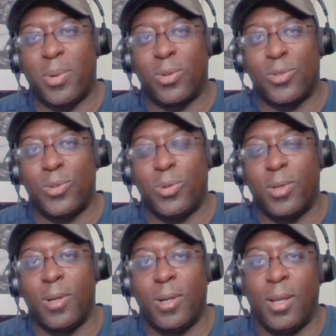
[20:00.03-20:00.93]
ball
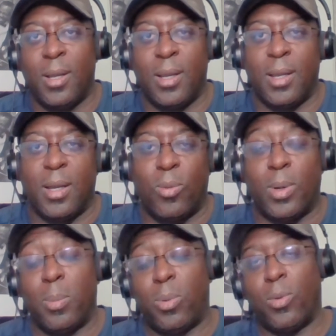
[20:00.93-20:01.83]
sooner. At
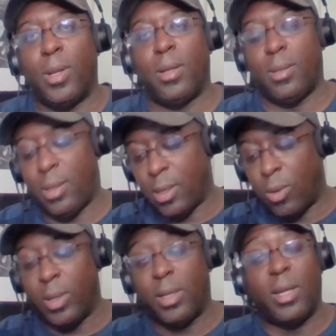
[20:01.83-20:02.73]
one point, the
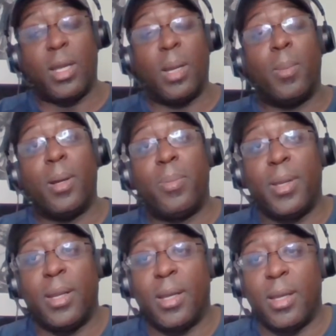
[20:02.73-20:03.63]
goalie did come up
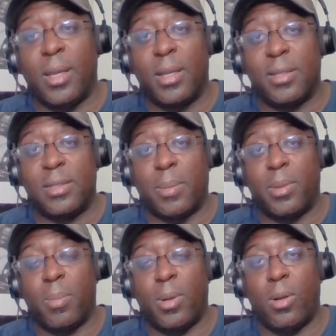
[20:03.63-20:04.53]
and intercept
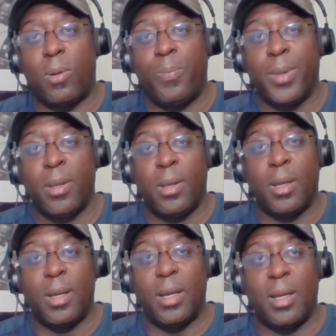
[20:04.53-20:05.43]
the ball.
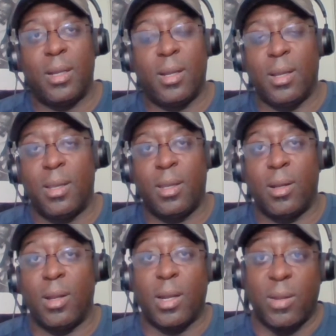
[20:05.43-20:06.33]

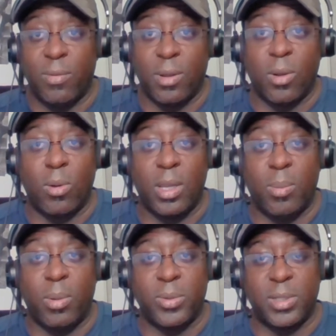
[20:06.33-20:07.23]
Luckily for the
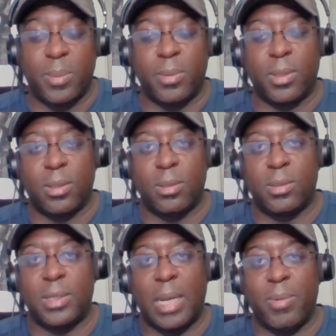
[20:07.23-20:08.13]
goalkeeper, he was able to
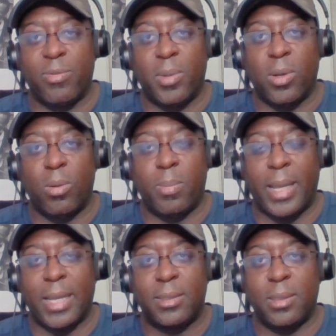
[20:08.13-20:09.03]
stop it from going
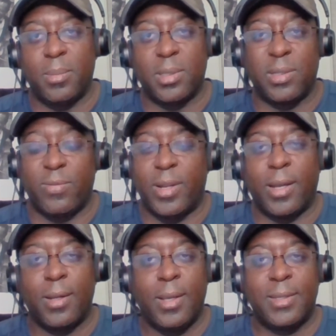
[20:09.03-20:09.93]
past him, because if
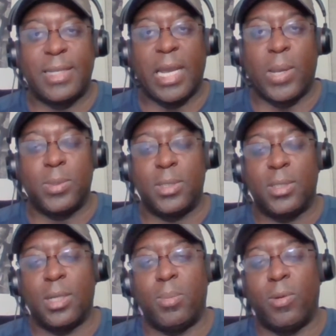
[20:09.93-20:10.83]
not, Saka was
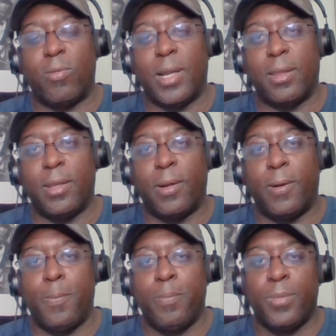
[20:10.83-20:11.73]
just going to be right there